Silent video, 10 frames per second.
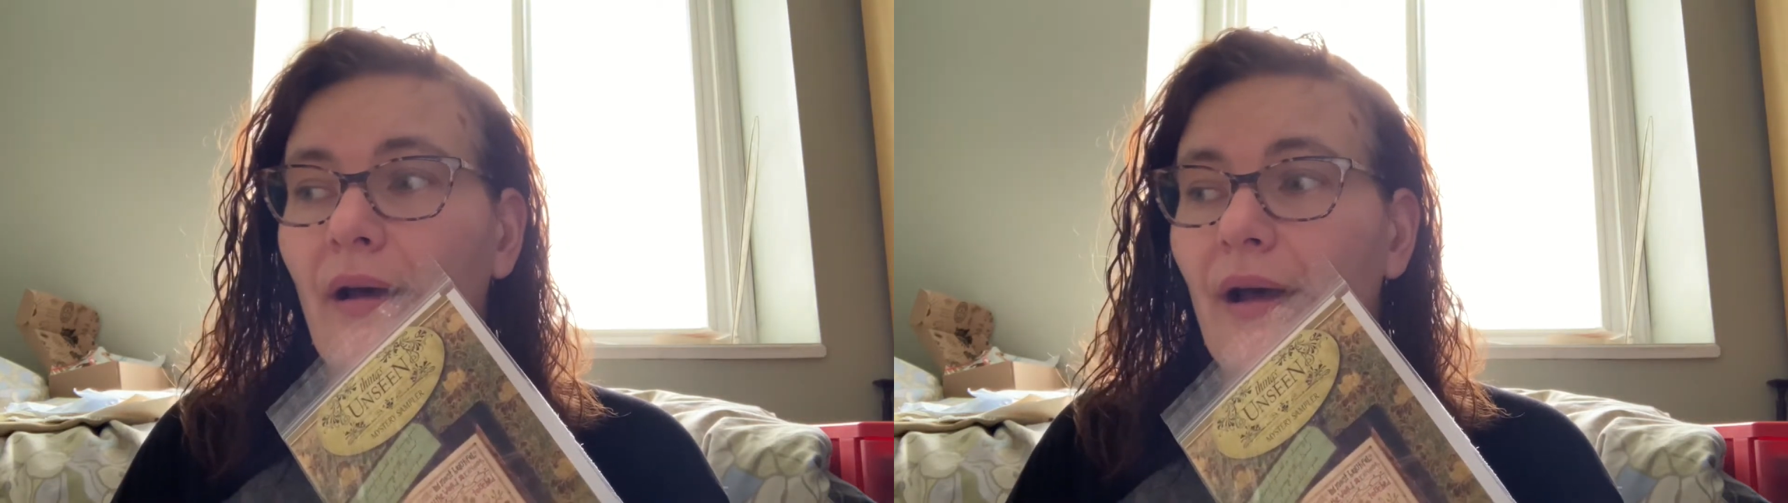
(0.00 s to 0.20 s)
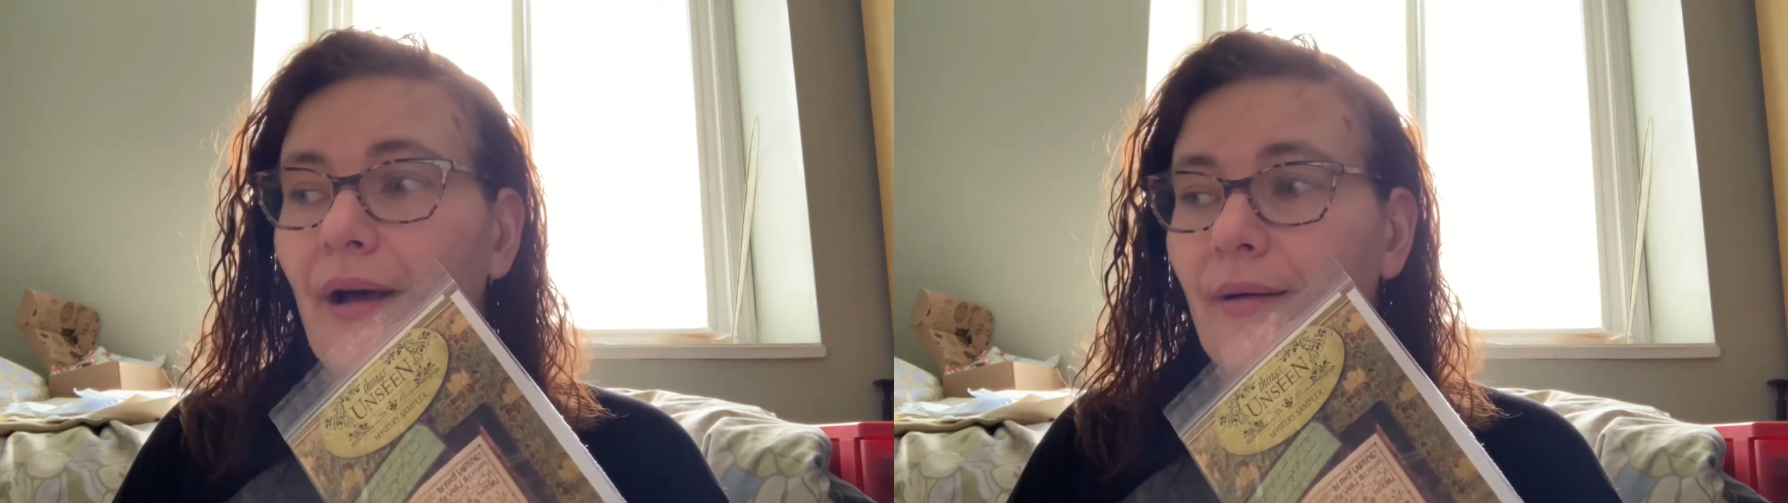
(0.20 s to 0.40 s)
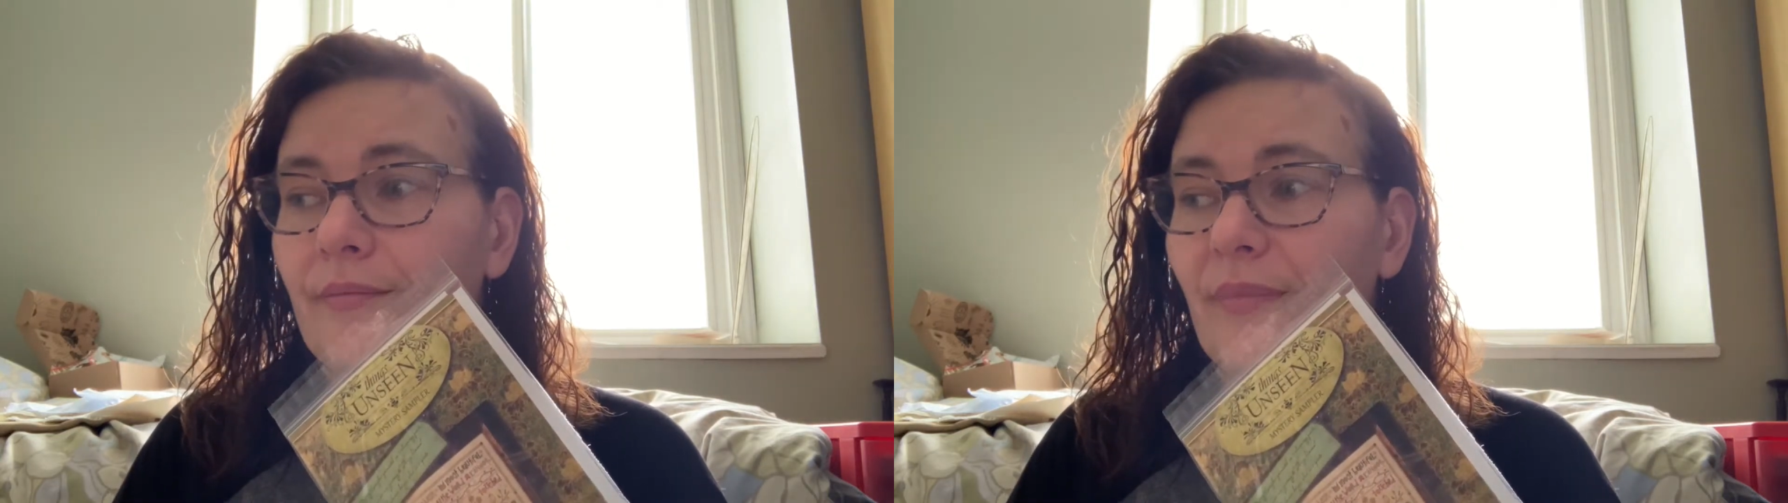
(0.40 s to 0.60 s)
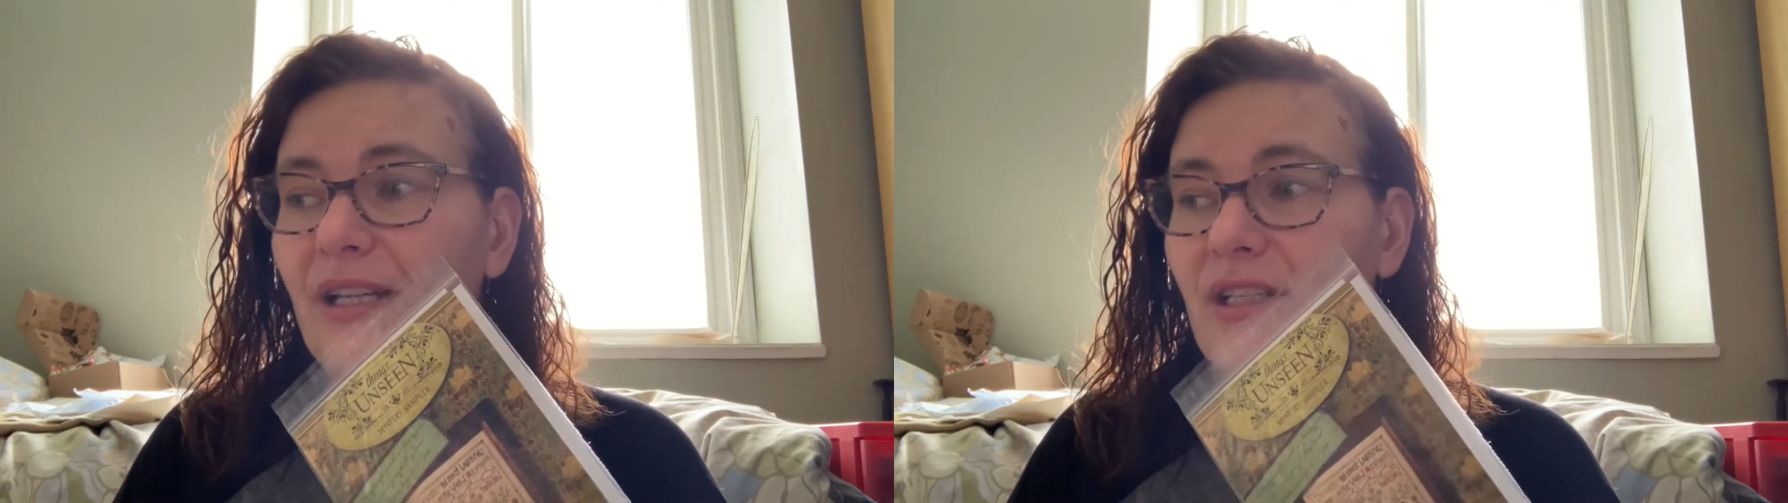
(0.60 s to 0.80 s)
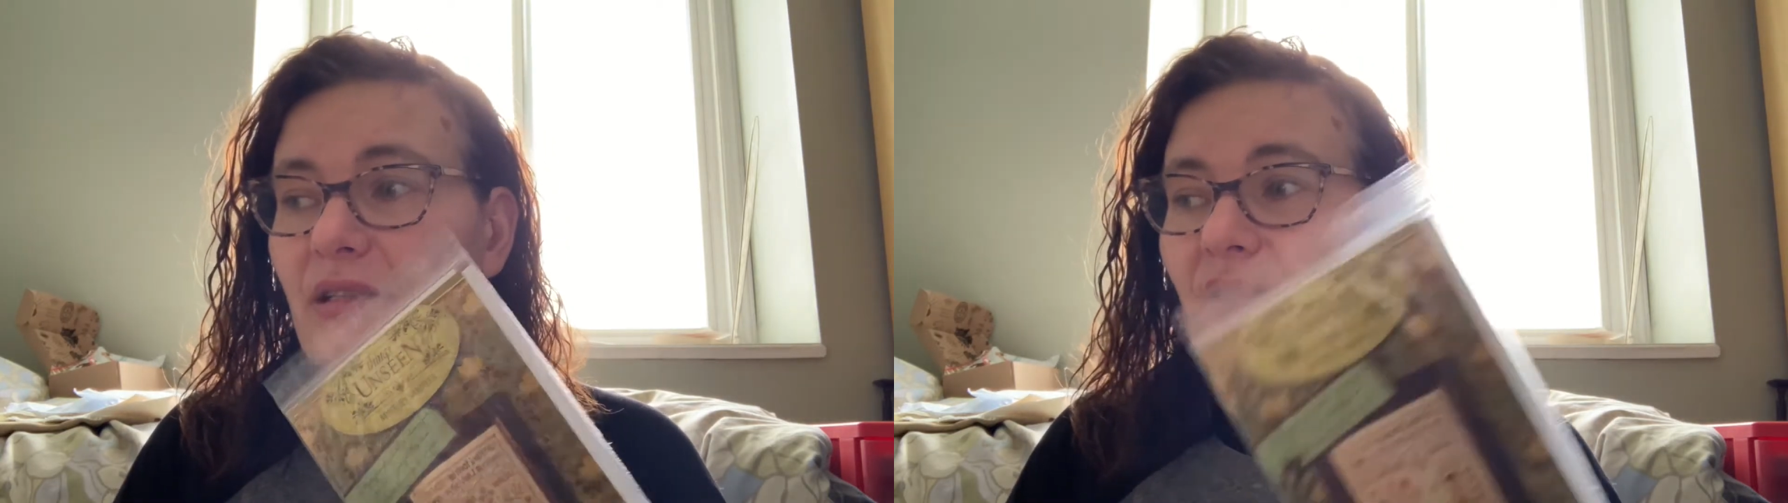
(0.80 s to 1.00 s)

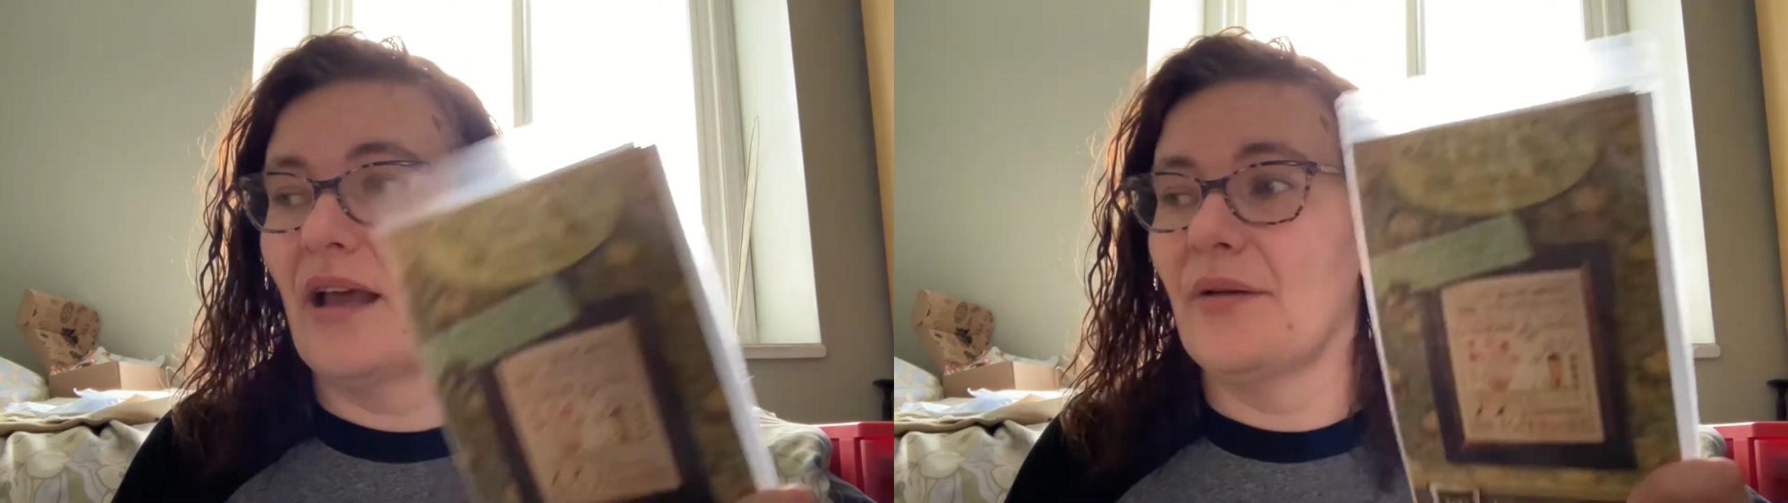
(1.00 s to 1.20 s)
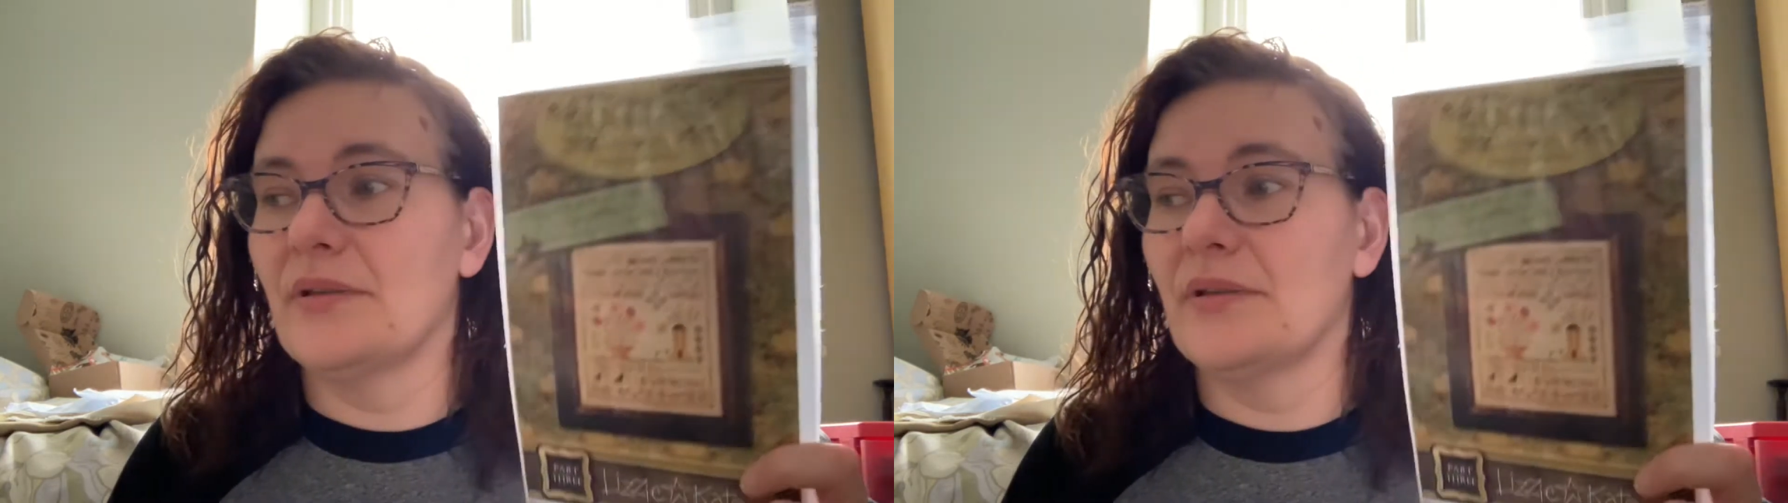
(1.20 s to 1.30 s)
I